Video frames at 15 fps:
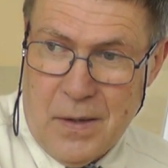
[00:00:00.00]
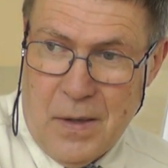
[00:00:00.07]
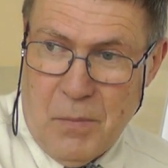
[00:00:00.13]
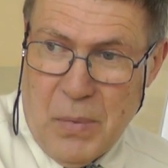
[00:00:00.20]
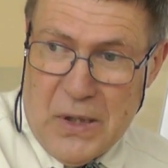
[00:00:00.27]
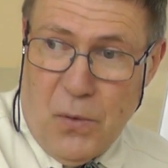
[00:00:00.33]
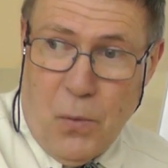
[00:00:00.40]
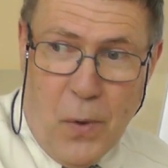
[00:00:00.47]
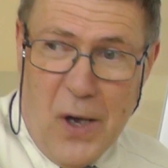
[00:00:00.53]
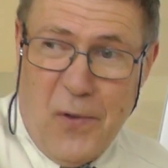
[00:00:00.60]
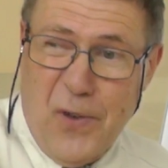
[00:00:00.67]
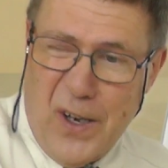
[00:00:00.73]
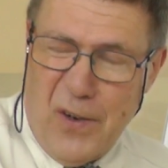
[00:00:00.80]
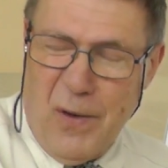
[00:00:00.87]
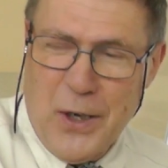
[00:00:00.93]
But the
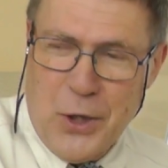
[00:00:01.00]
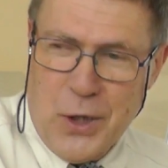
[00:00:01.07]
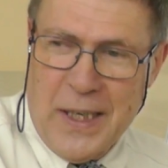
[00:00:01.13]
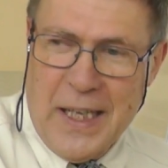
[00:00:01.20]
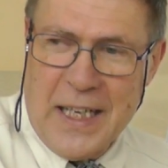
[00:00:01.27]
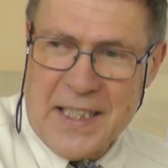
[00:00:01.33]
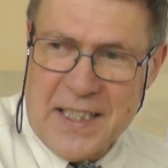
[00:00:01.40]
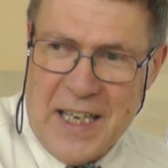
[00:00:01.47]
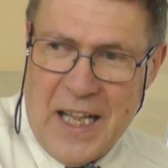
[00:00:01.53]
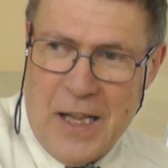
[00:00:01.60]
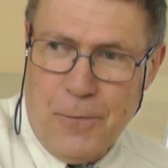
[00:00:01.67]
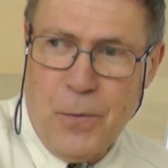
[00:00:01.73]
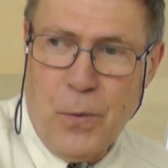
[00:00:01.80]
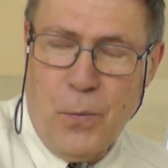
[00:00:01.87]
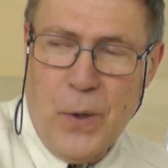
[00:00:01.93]
wave equation
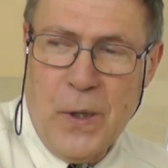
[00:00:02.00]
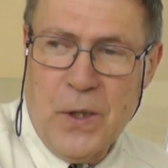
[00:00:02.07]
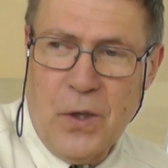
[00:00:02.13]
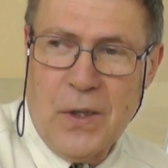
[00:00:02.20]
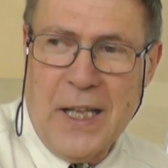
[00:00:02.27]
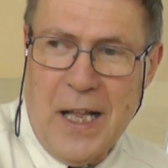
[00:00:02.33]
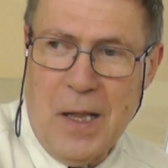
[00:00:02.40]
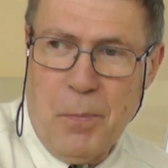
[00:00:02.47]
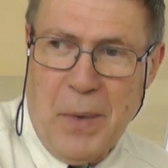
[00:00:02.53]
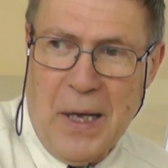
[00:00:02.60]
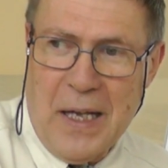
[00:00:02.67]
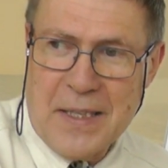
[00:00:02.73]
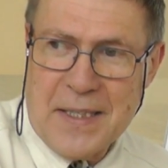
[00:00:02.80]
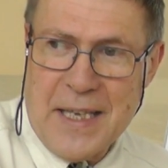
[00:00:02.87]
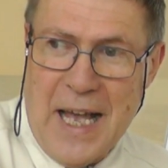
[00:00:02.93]
itself will not help
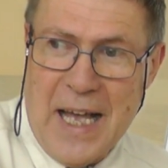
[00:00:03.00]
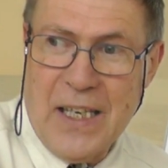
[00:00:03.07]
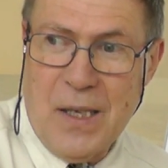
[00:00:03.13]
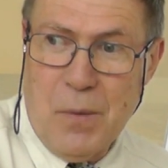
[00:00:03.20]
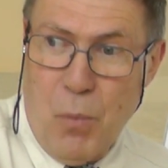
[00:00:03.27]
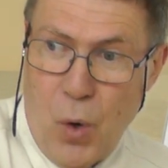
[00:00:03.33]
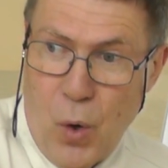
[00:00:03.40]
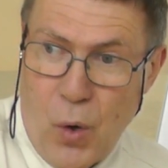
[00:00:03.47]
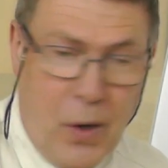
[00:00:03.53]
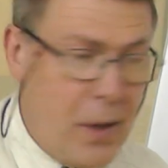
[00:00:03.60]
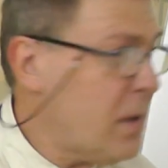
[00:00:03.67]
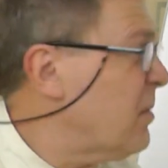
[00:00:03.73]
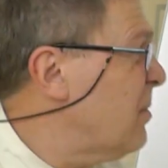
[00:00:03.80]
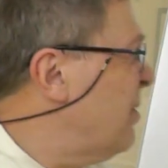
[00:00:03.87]
us anymore.